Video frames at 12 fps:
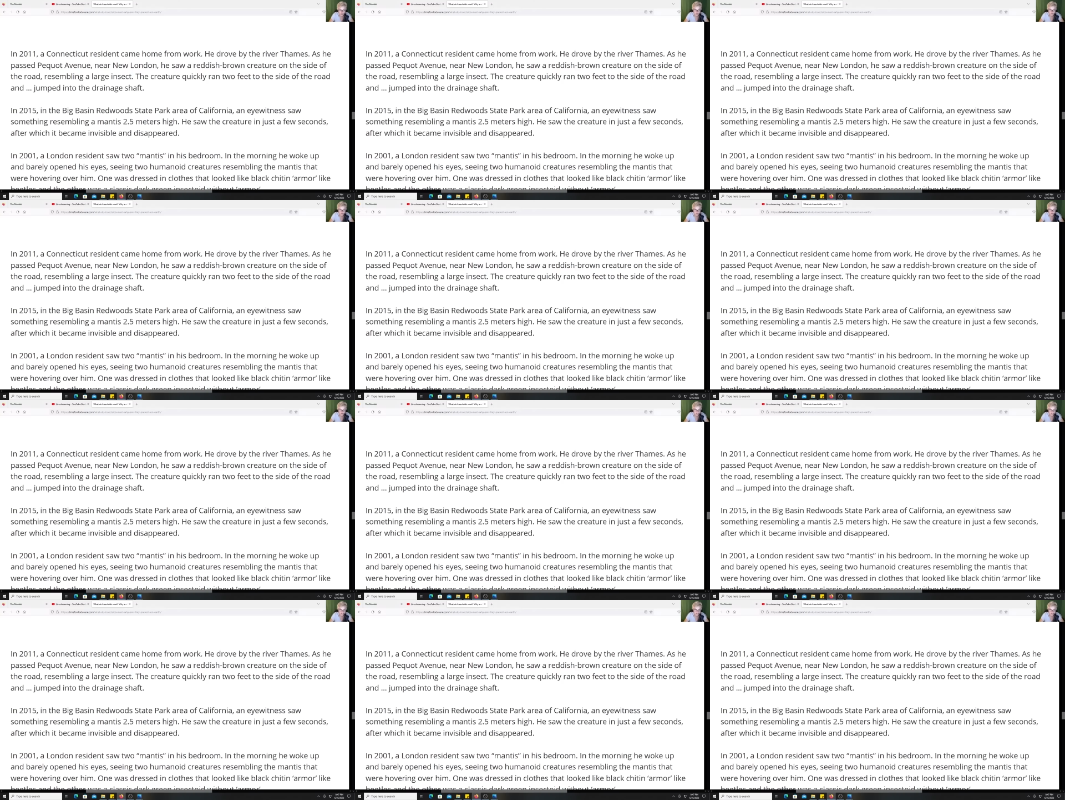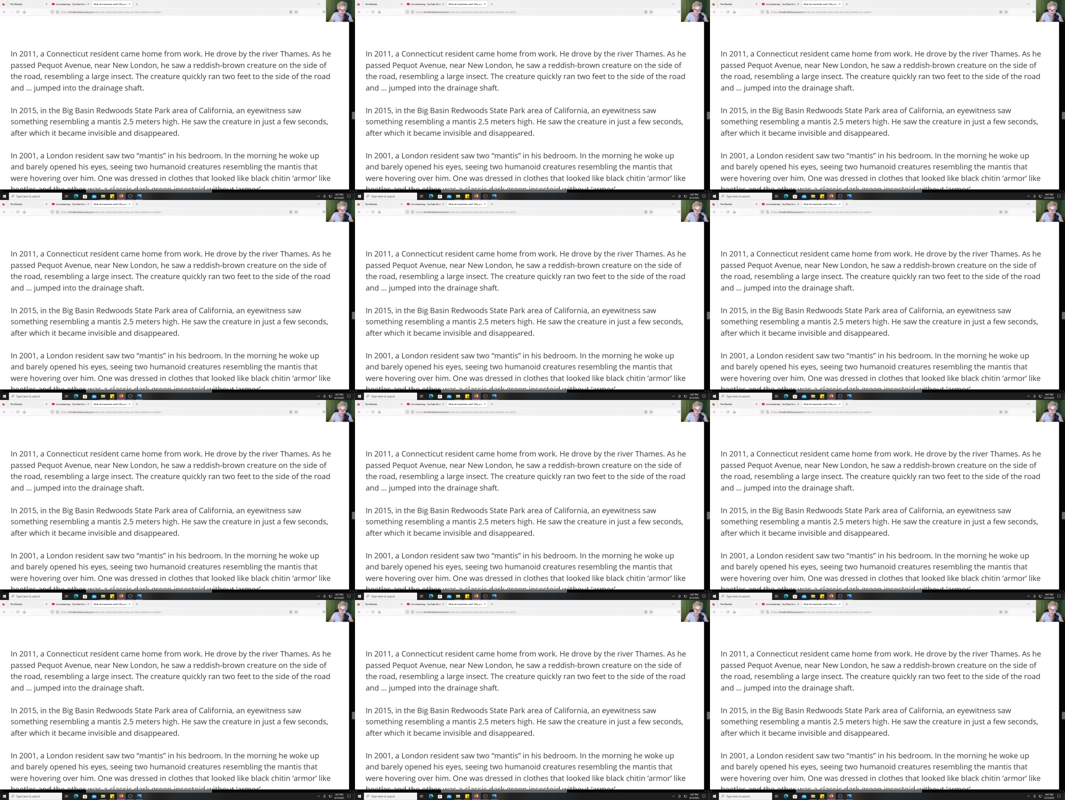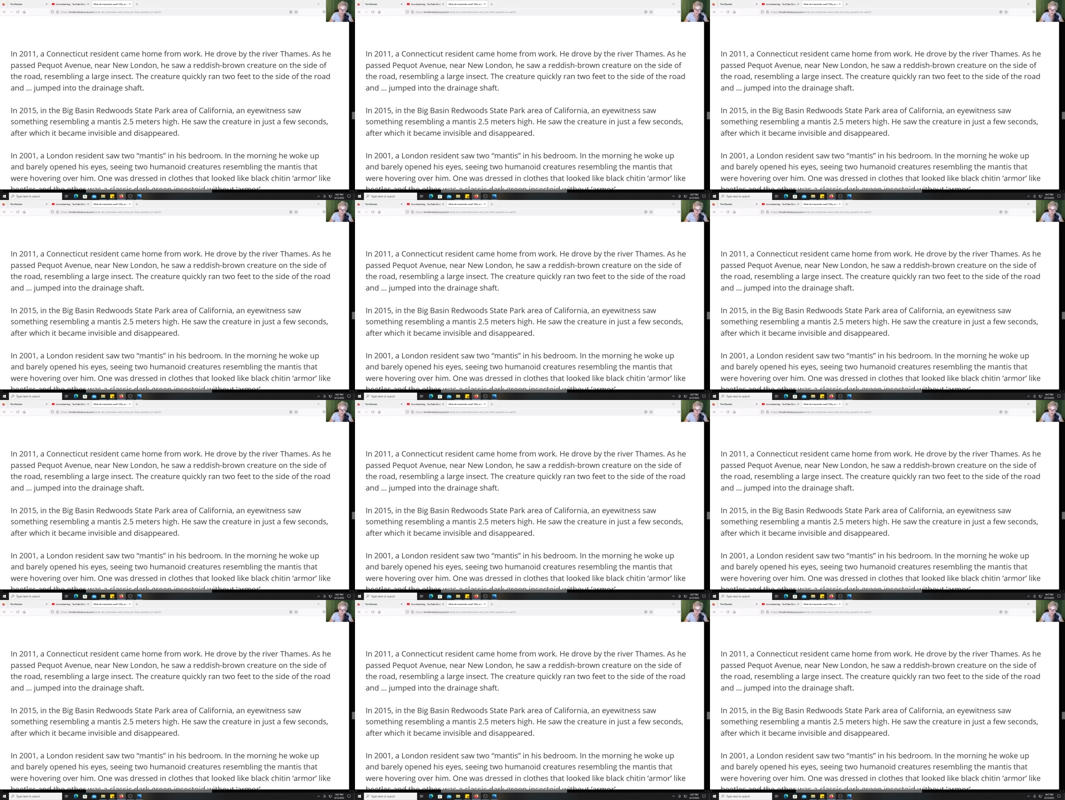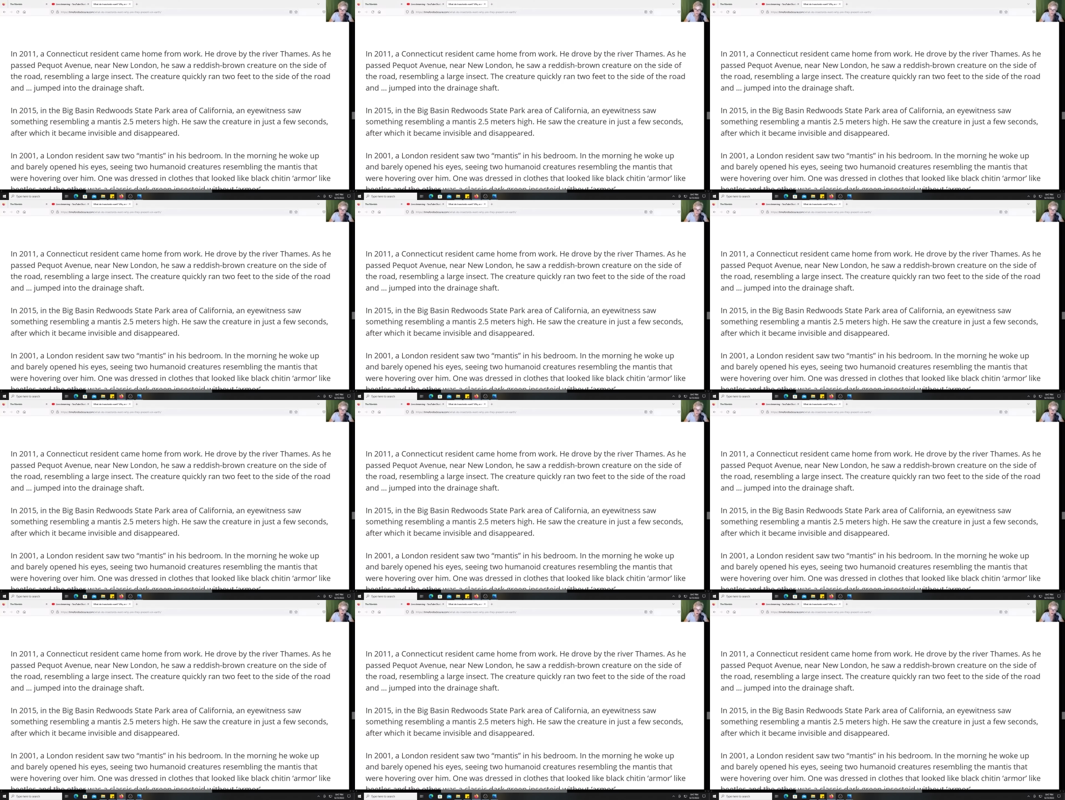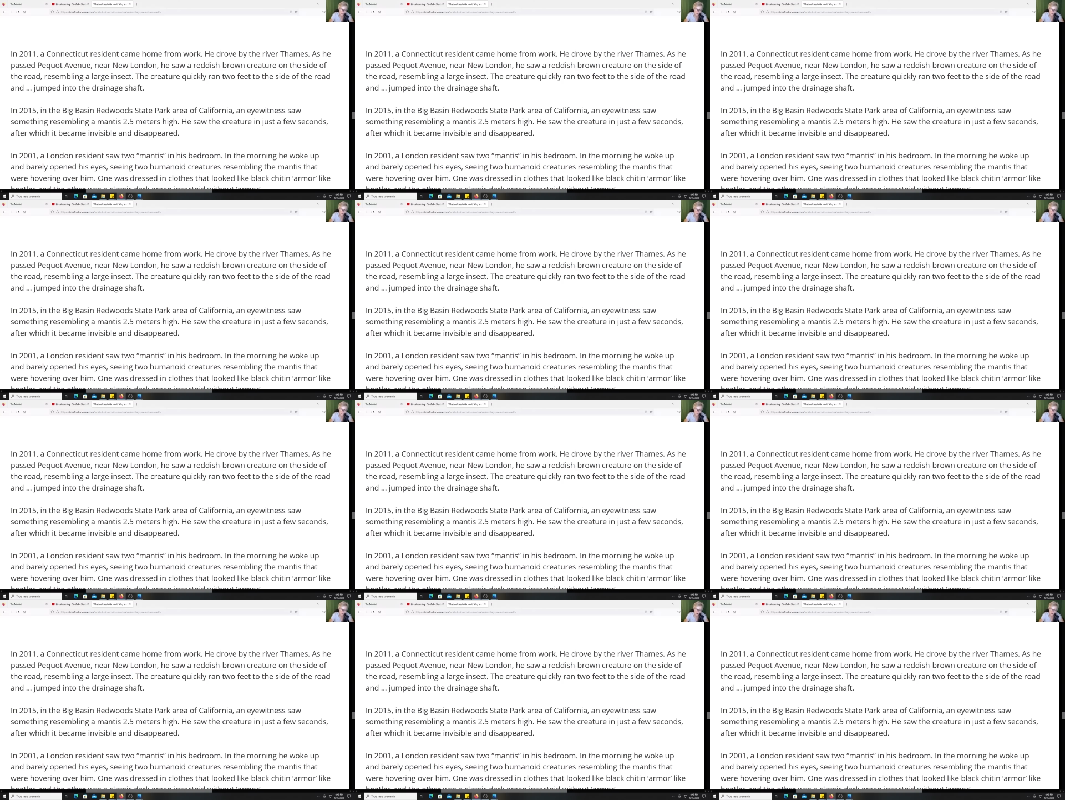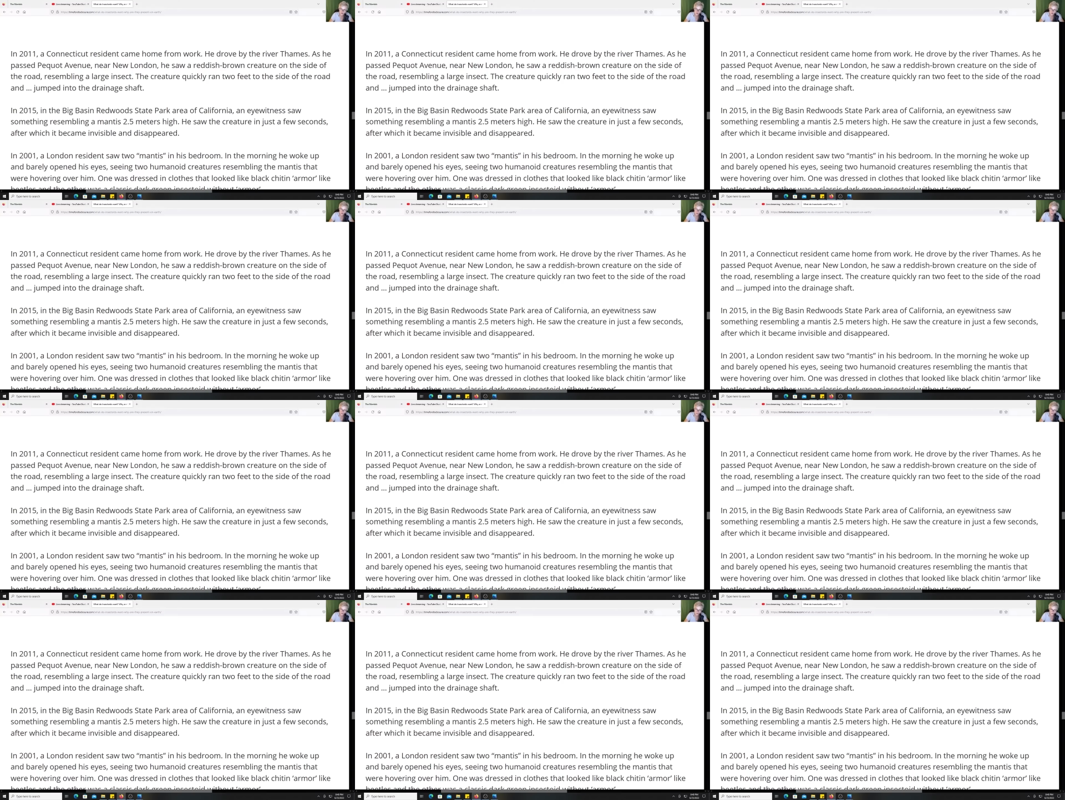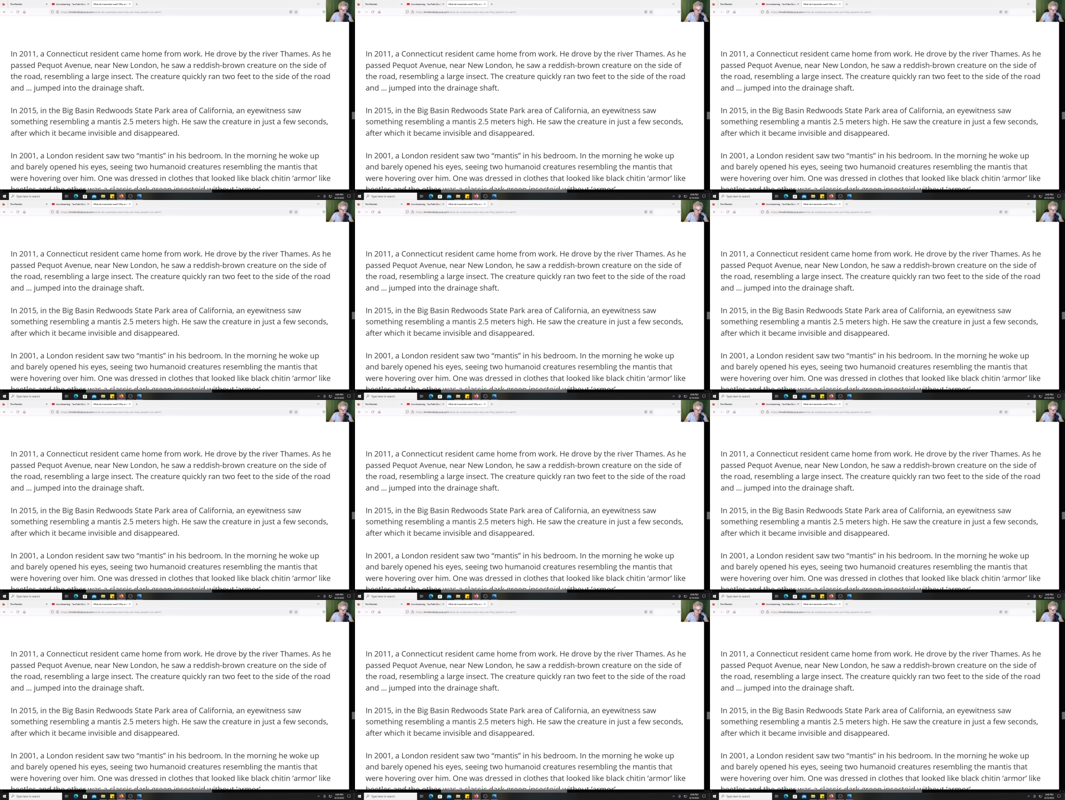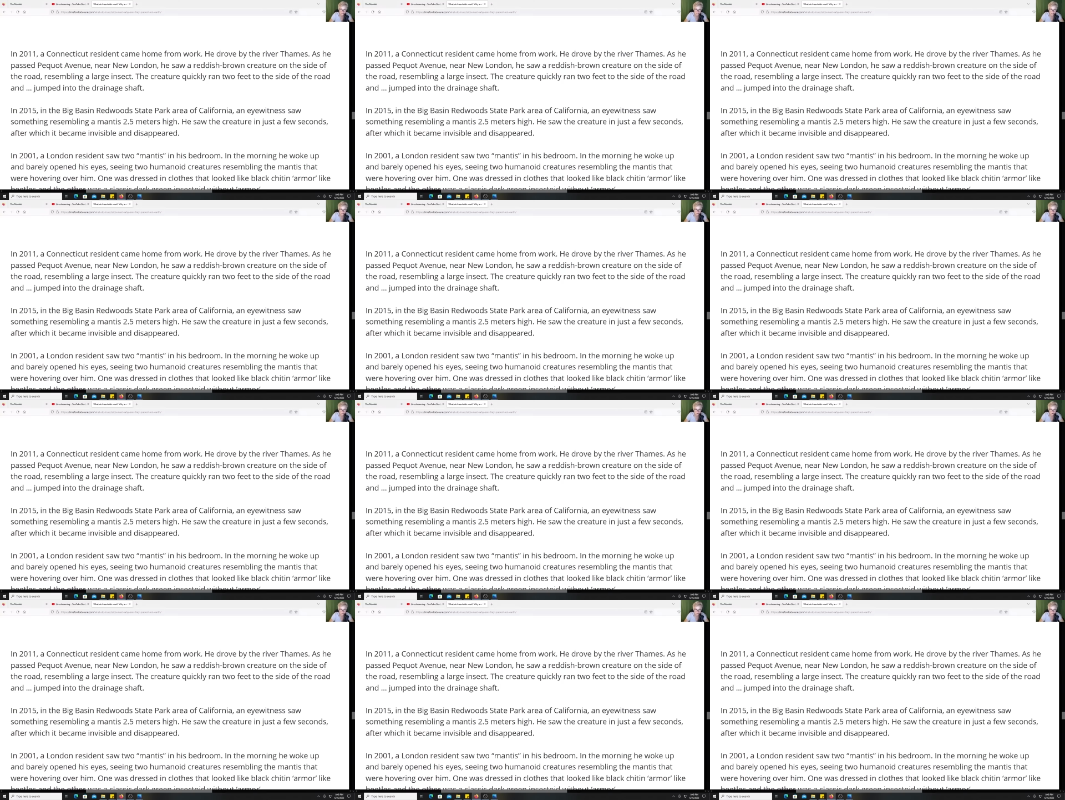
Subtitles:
(no speaker visible)